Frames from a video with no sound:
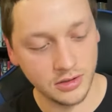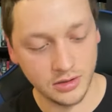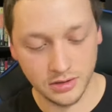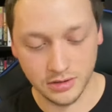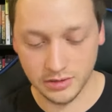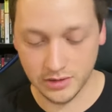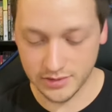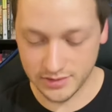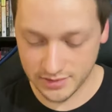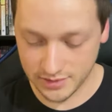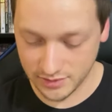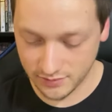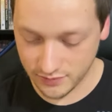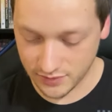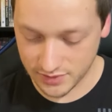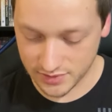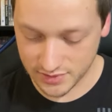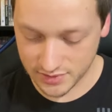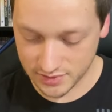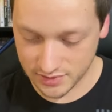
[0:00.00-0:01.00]
Let's see if they
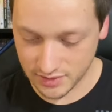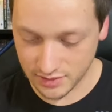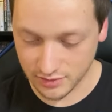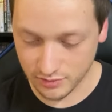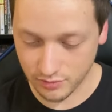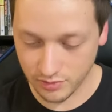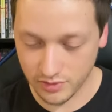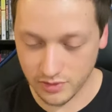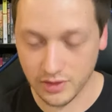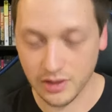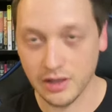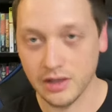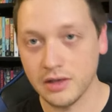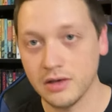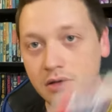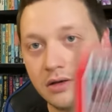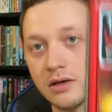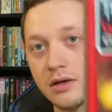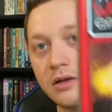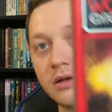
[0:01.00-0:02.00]
stuck with that
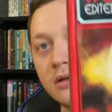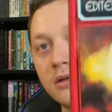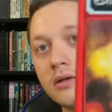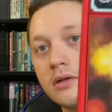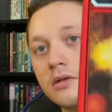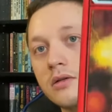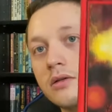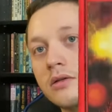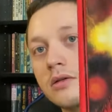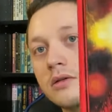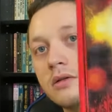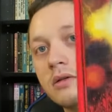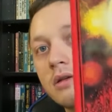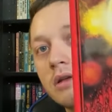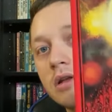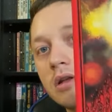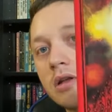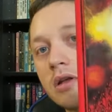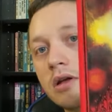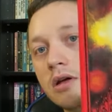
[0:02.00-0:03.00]

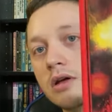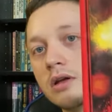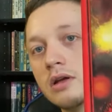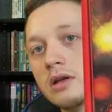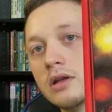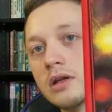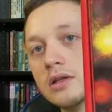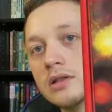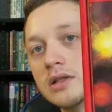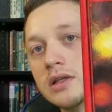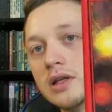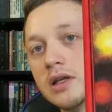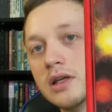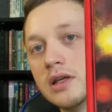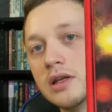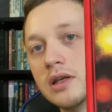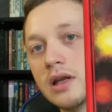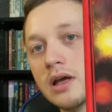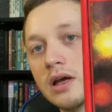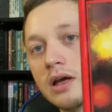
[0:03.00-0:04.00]
in
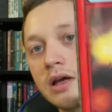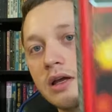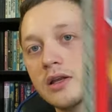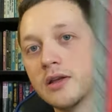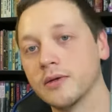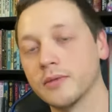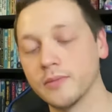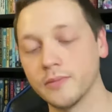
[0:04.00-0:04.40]
1989.